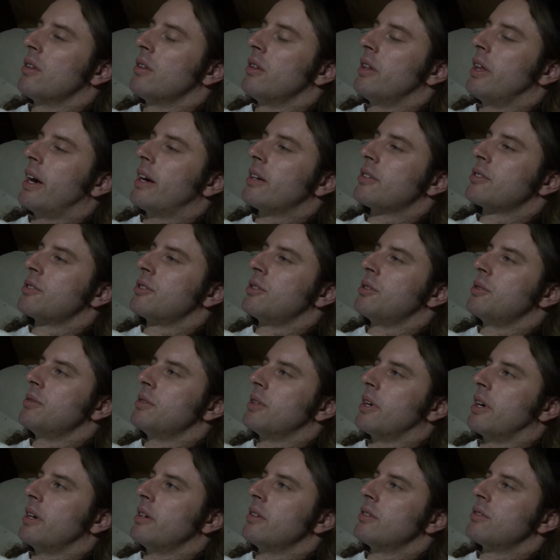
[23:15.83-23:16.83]
last 2
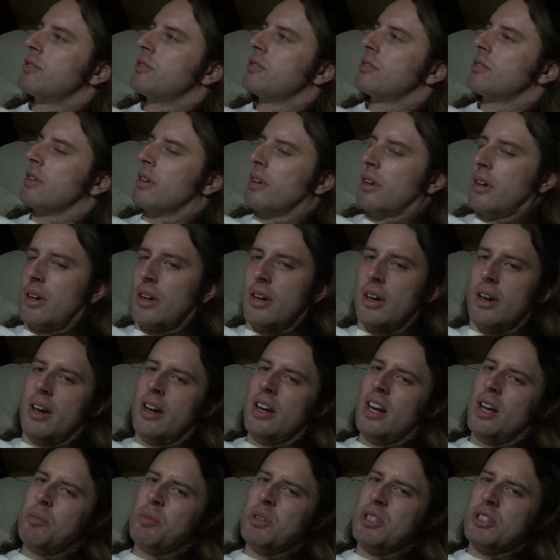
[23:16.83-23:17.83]
nights.
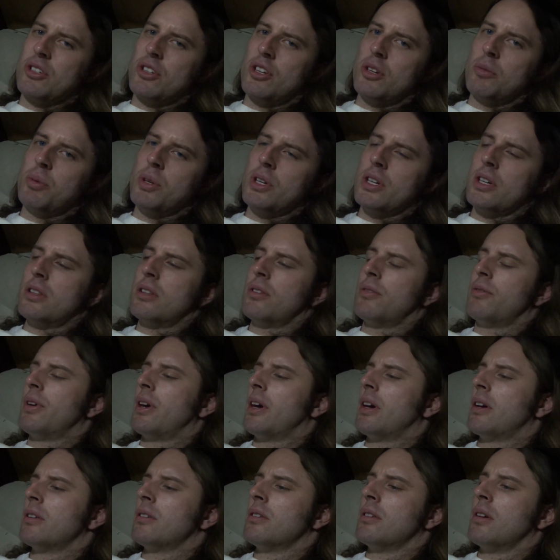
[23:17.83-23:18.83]
I've been sleeping in the
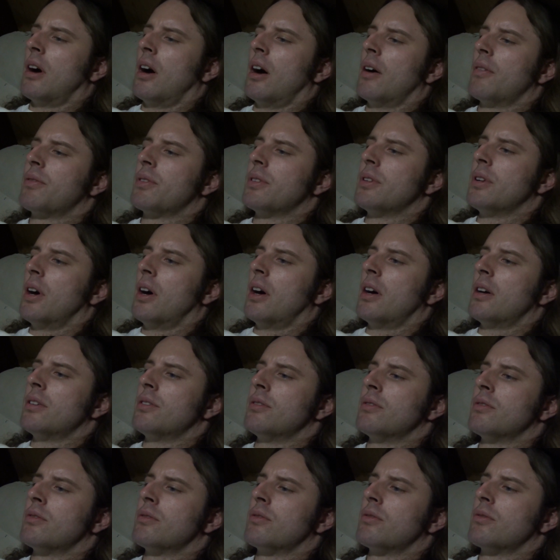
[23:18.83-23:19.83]
van off and
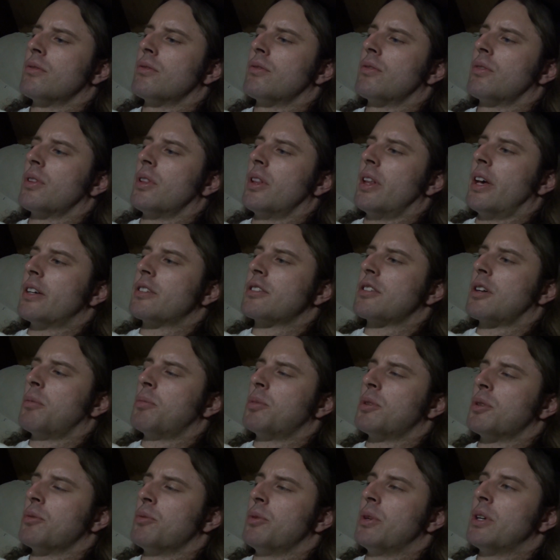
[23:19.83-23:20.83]
on for the last
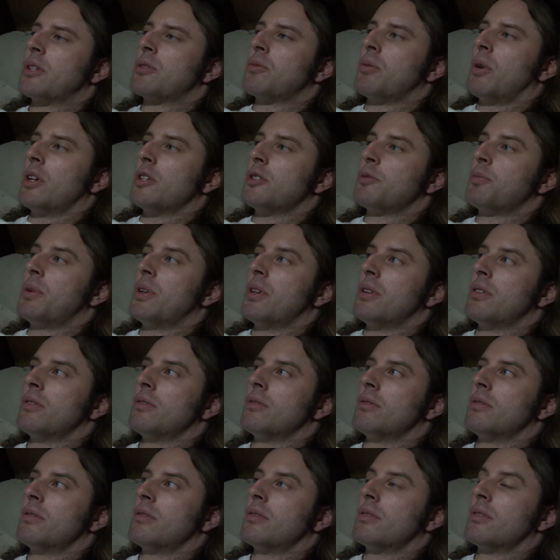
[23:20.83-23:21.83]
couple of weeks while it's
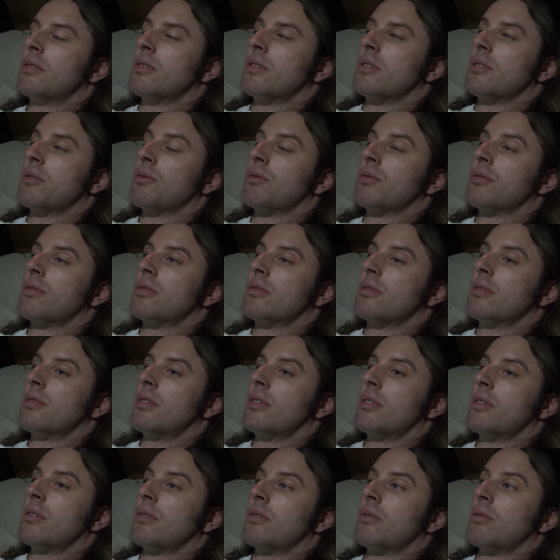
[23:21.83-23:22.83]
been
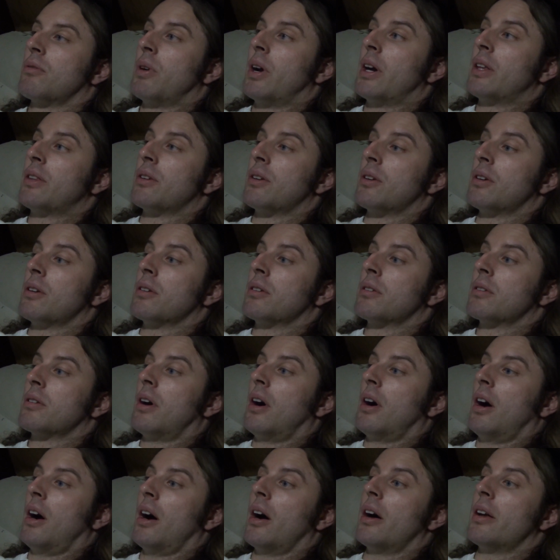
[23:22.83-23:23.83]
rather
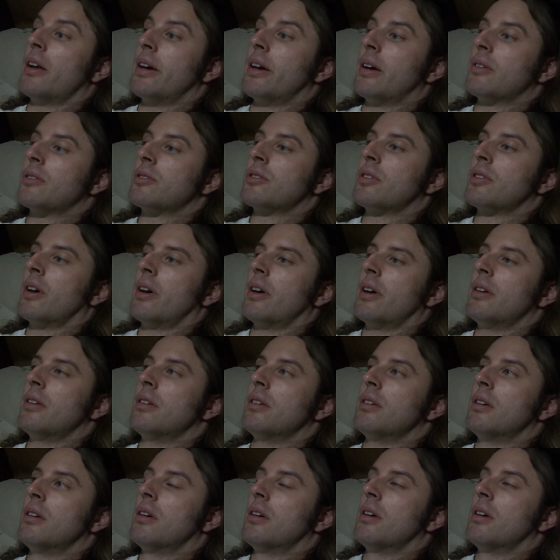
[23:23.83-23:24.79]
hot outside.